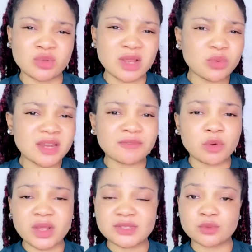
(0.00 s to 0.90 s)
They were looking
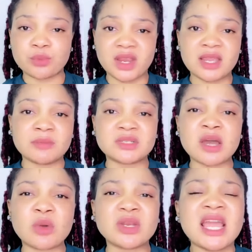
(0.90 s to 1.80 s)
for ways to bring him
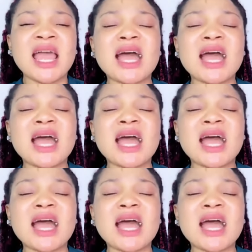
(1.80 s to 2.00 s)
down,